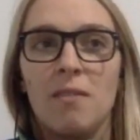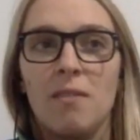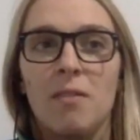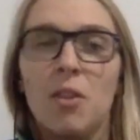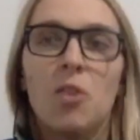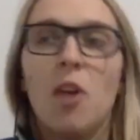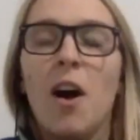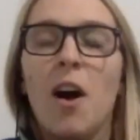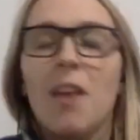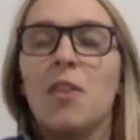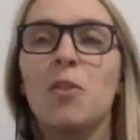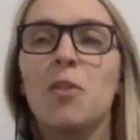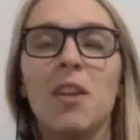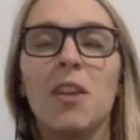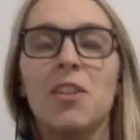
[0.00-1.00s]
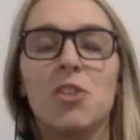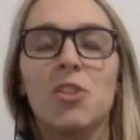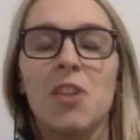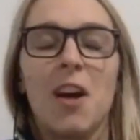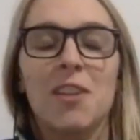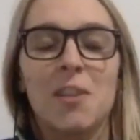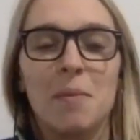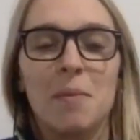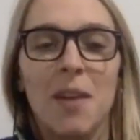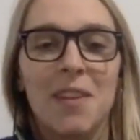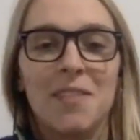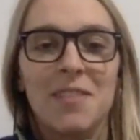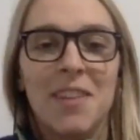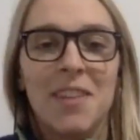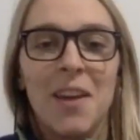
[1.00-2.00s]
they're really just awesome.
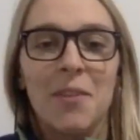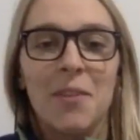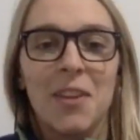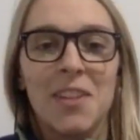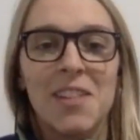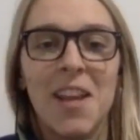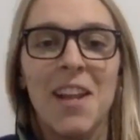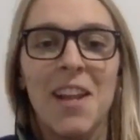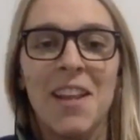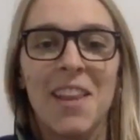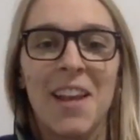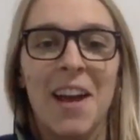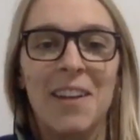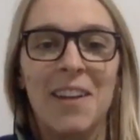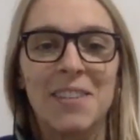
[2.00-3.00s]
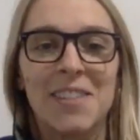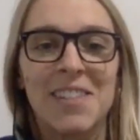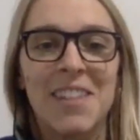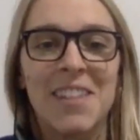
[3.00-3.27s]
I can't really say anything else